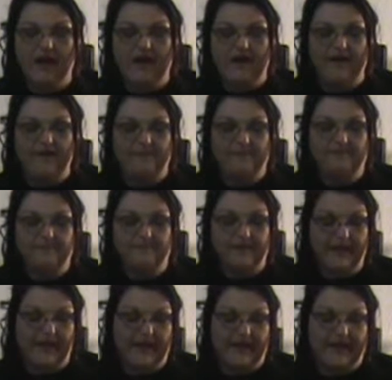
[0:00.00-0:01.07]

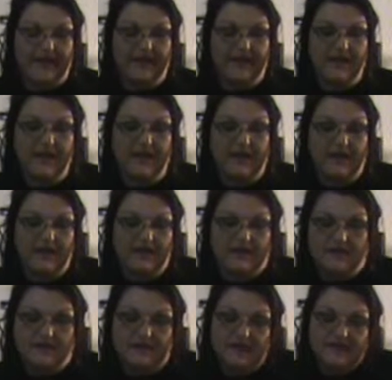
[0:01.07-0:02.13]
And
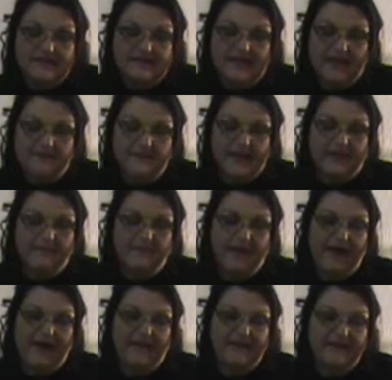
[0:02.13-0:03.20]
lots of times I can
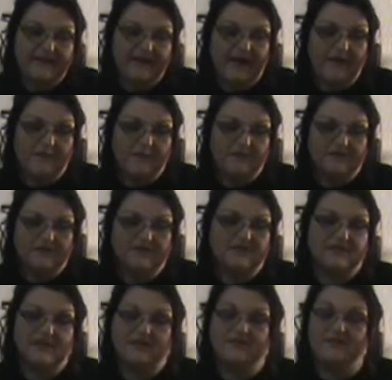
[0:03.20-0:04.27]
buy these apples and
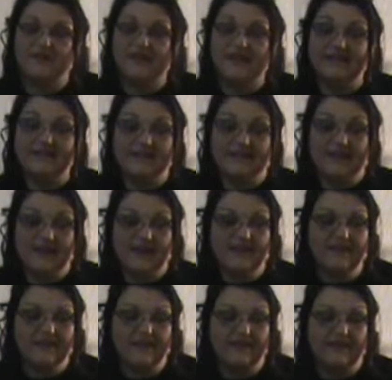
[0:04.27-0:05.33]
stuff for next to
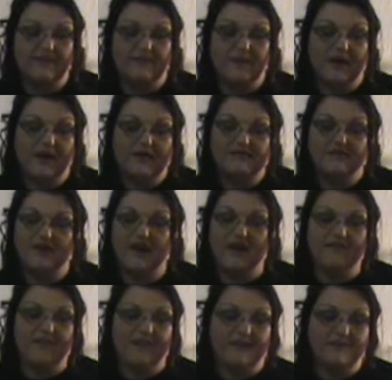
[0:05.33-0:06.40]
nothing because they'll
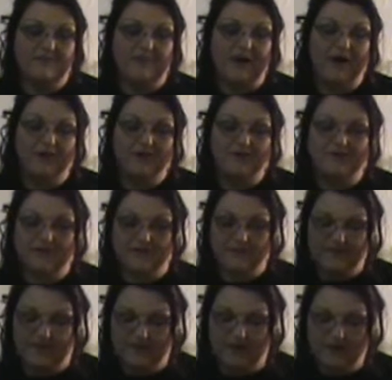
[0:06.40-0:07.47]
have like a spot or
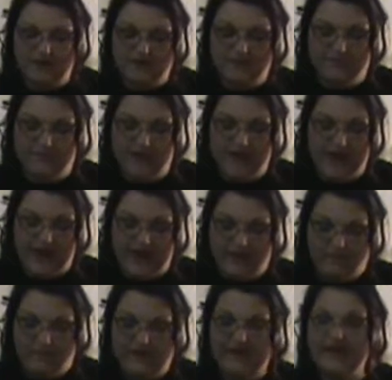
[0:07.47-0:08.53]
something on them,
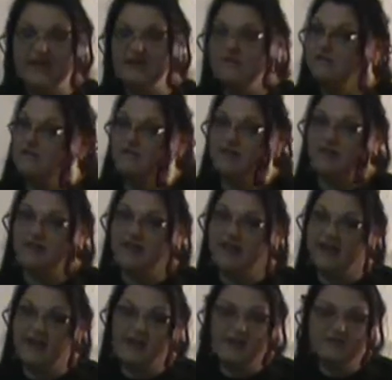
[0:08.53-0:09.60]
and we can cut
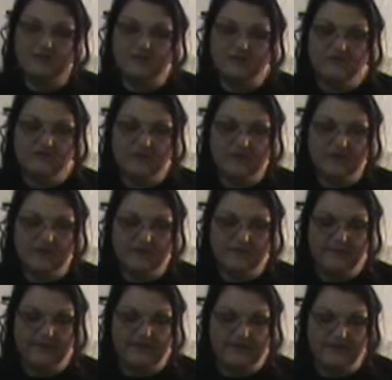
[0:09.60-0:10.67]
that out, so it's really not
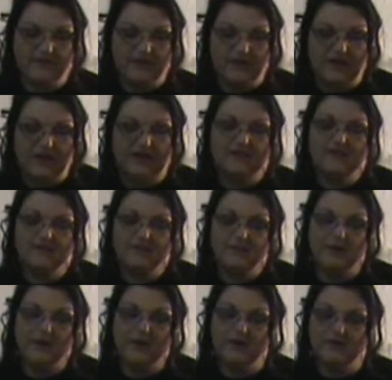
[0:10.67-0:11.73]
a big deal to us
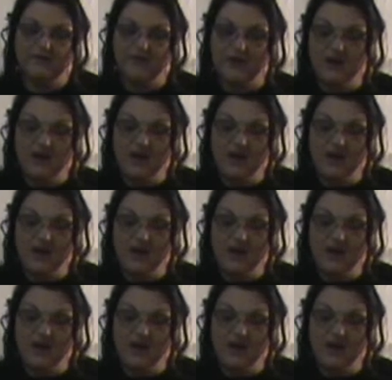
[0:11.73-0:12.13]
because